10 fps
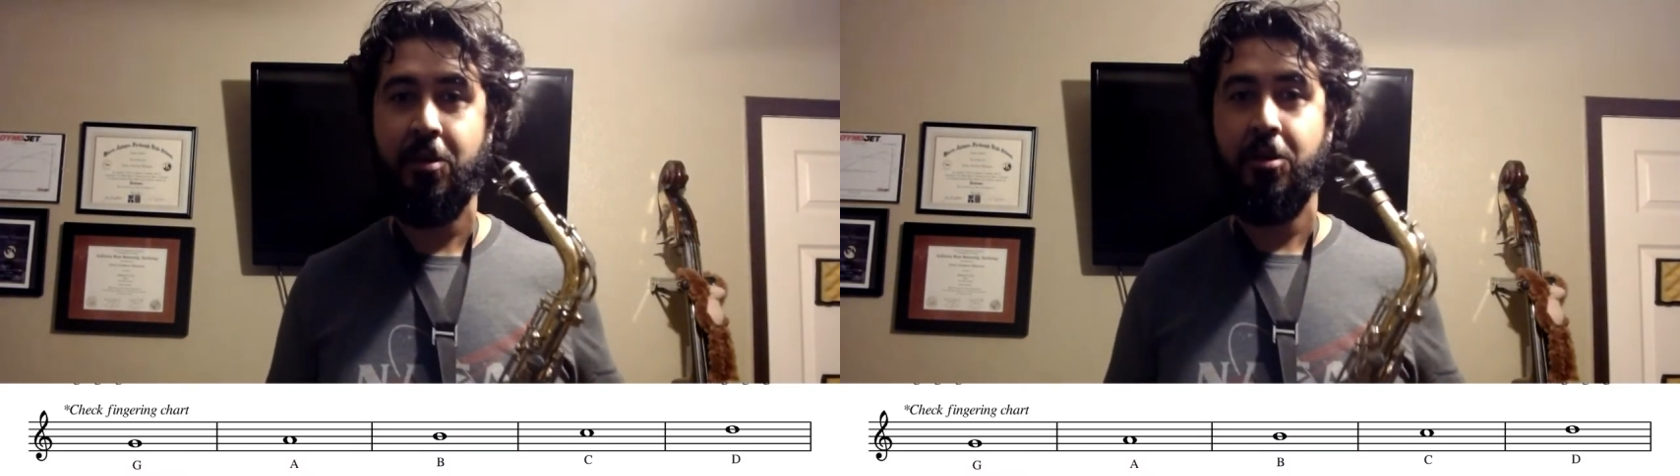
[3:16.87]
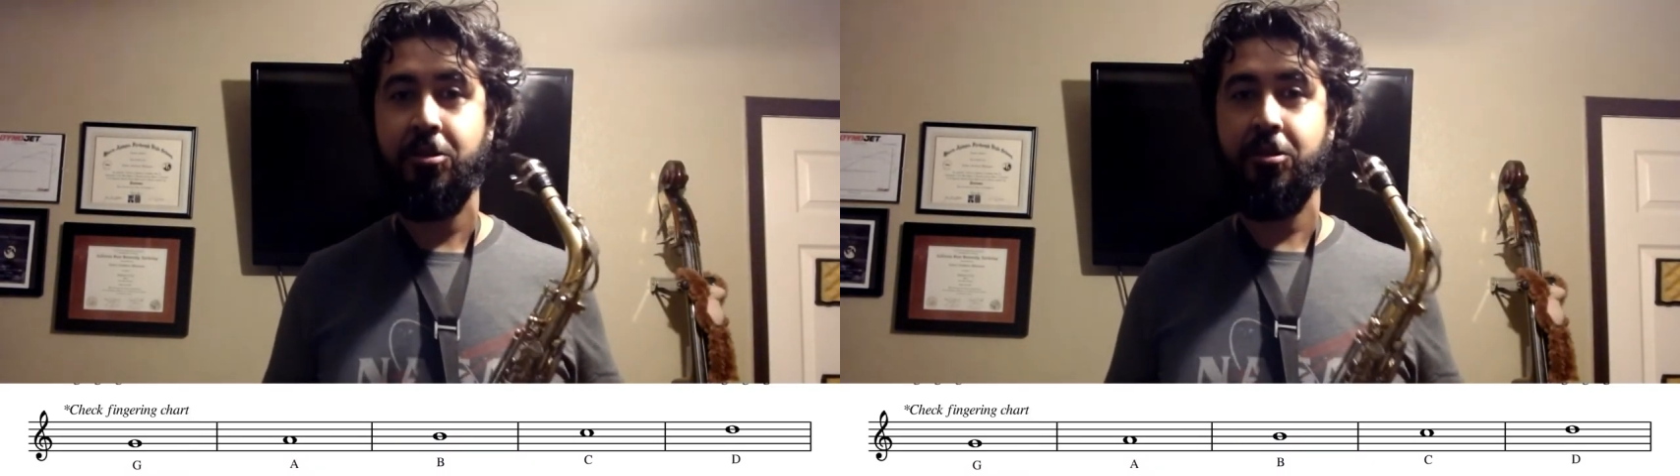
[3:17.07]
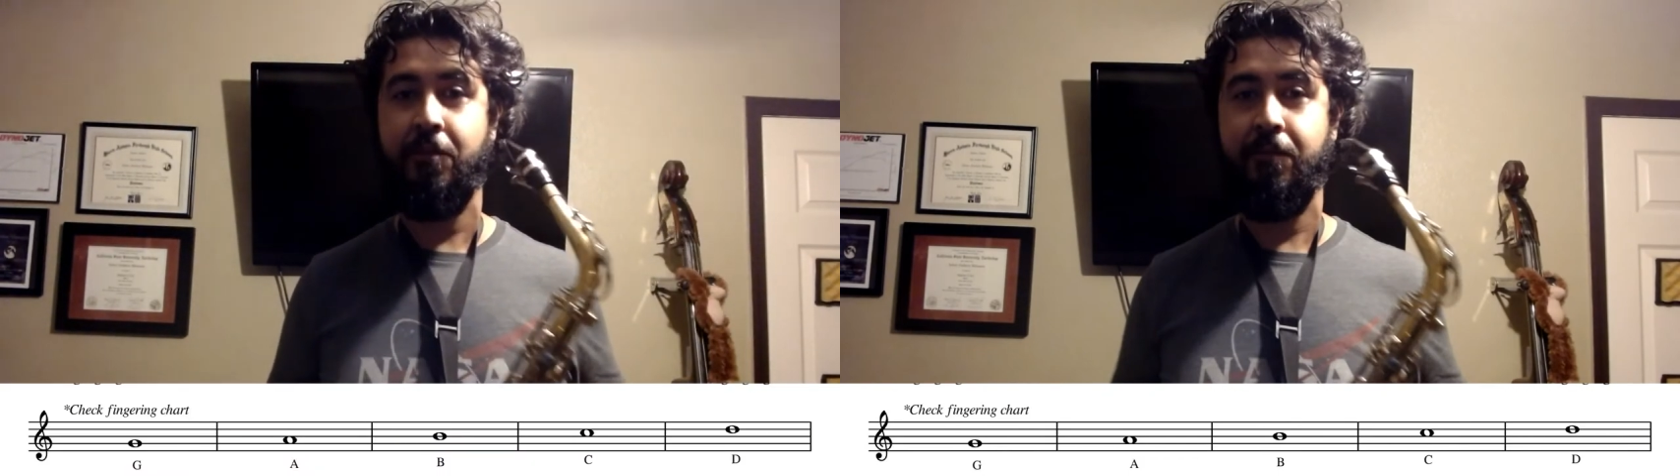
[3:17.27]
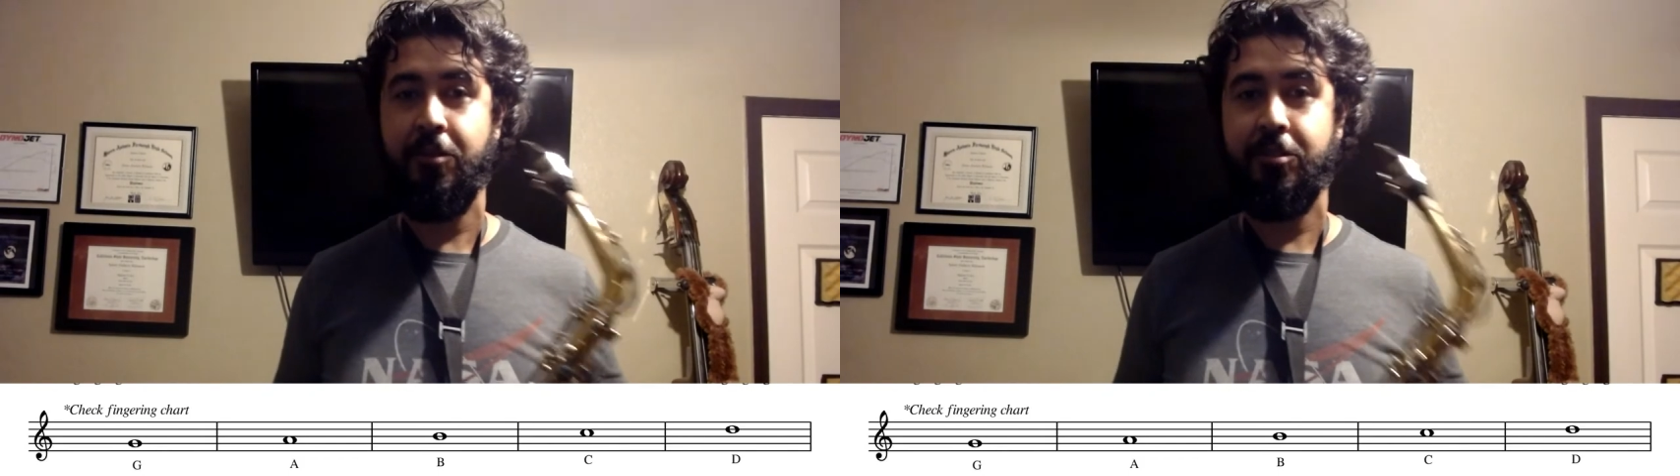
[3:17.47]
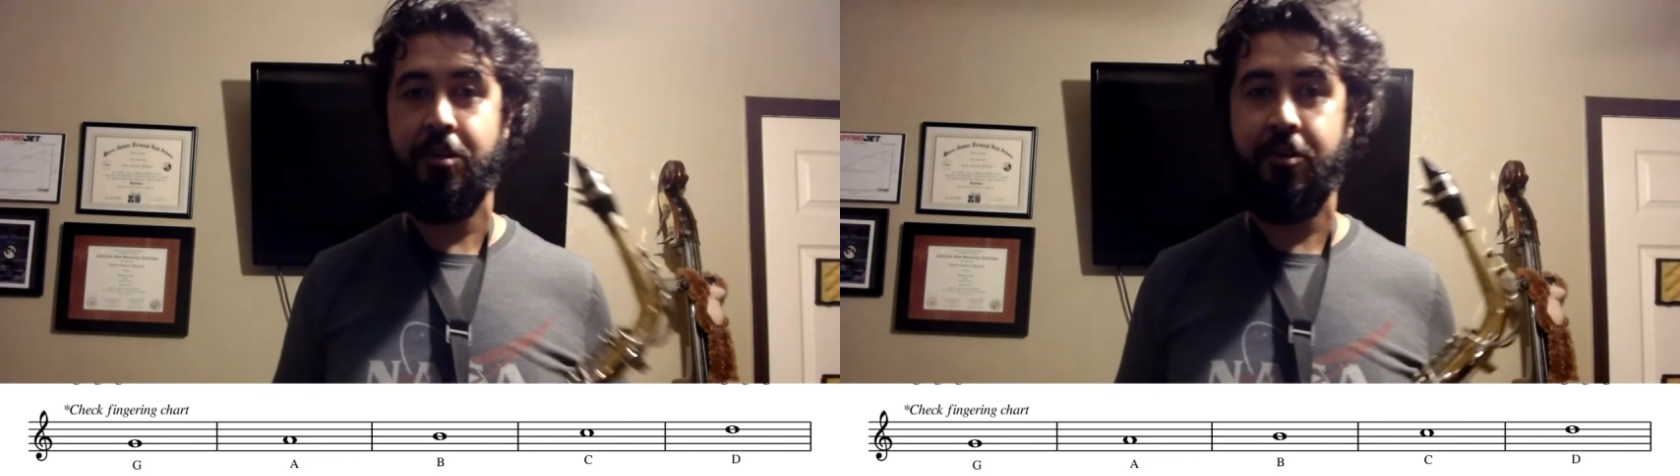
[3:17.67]
So our
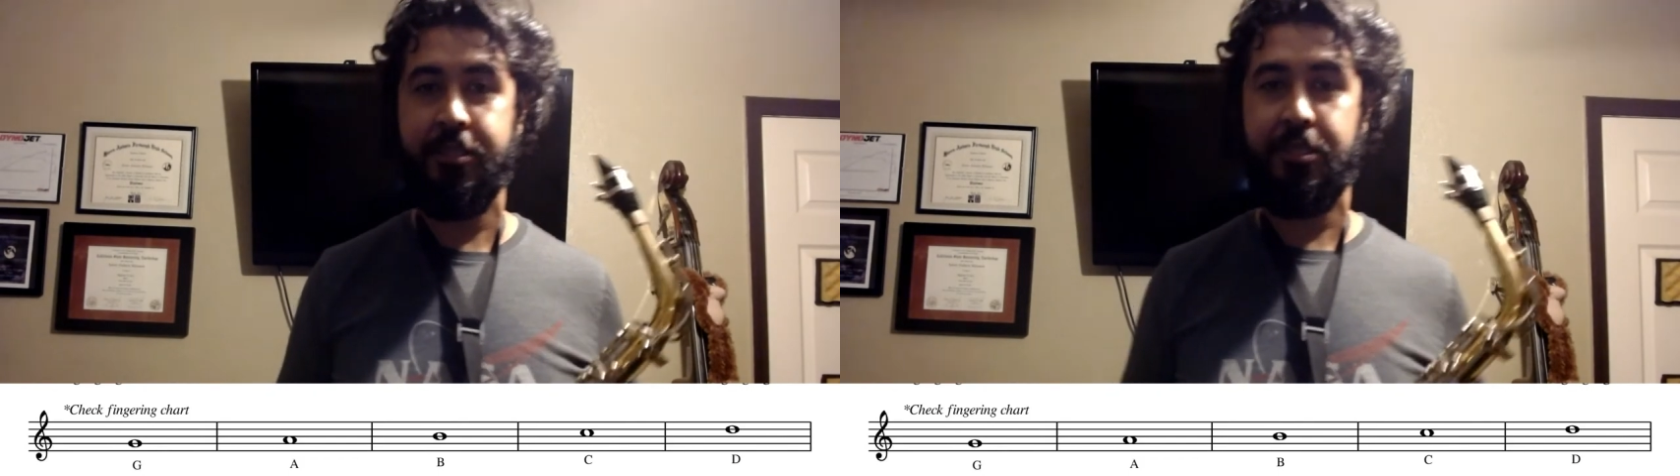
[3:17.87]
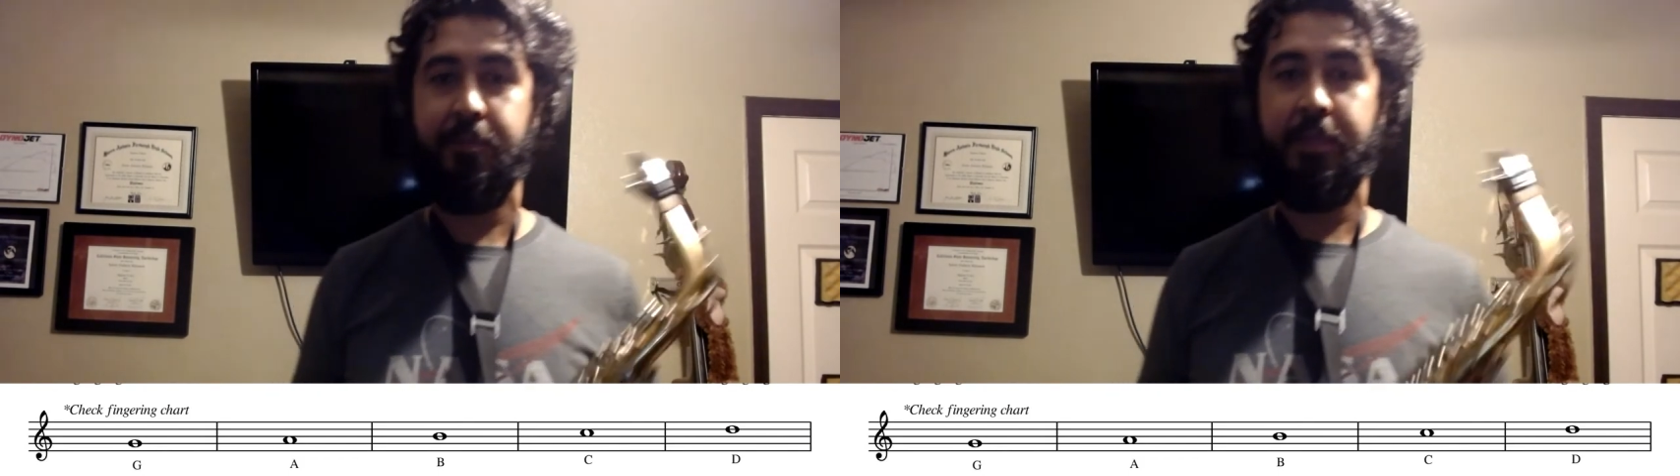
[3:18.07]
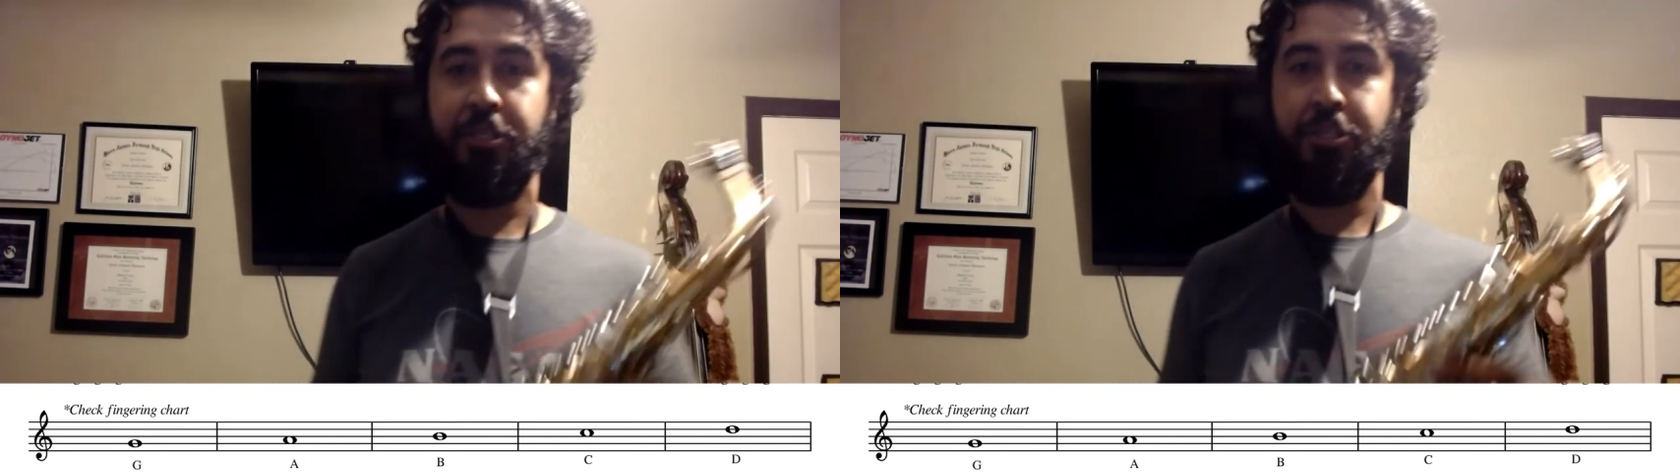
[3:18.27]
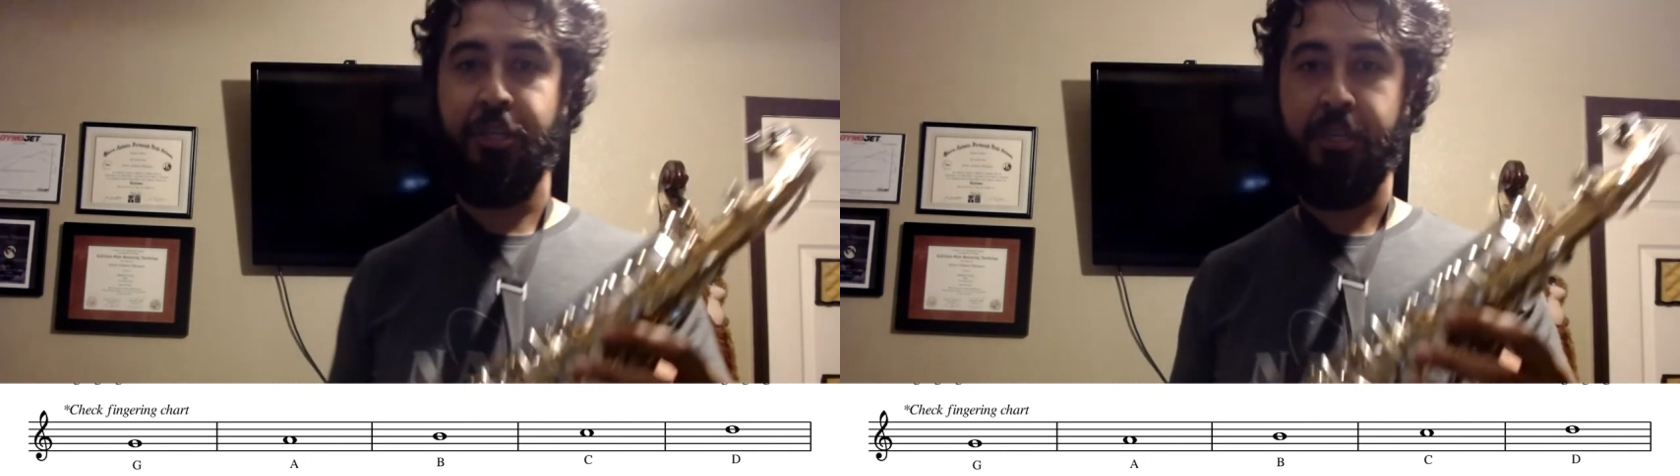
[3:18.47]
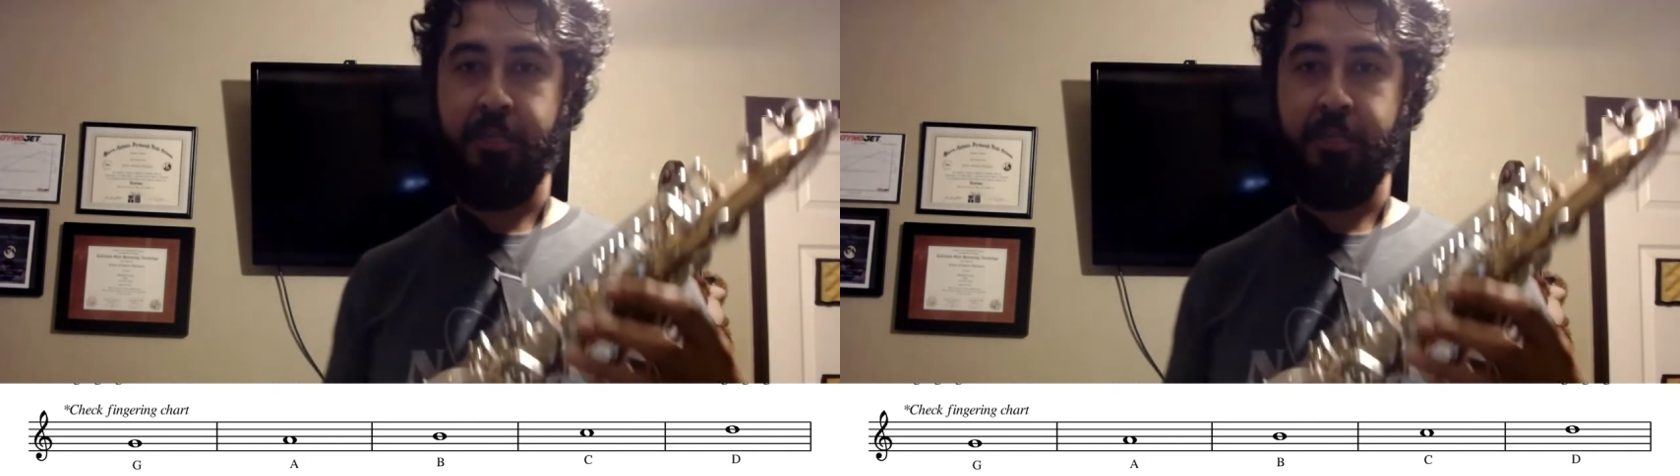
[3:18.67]
first note is going to be G.